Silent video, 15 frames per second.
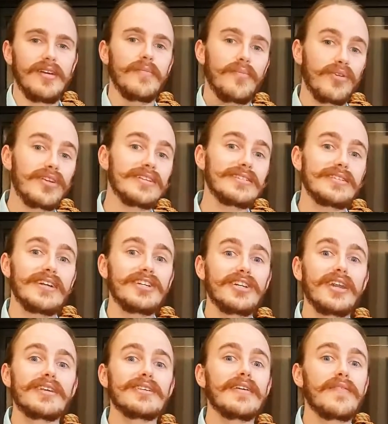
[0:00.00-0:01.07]

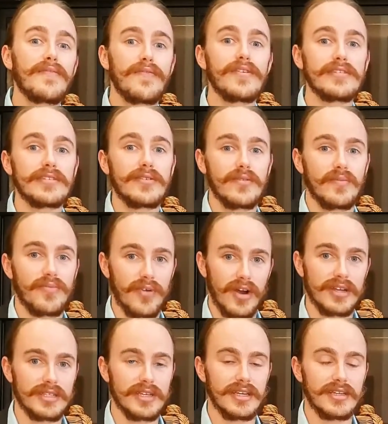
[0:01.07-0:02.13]
Pronunciation is a physical
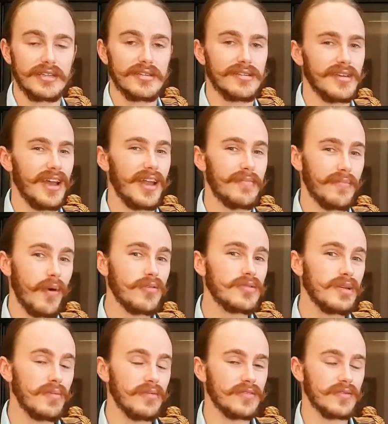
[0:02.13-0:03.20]
process, and most
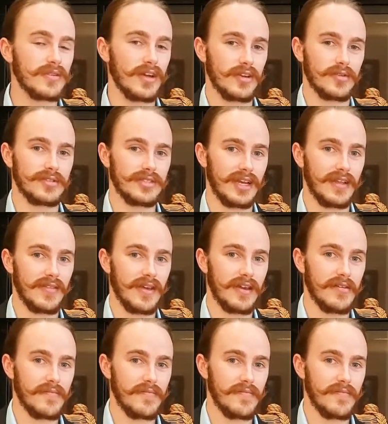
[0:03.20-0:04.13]
people don't understand that.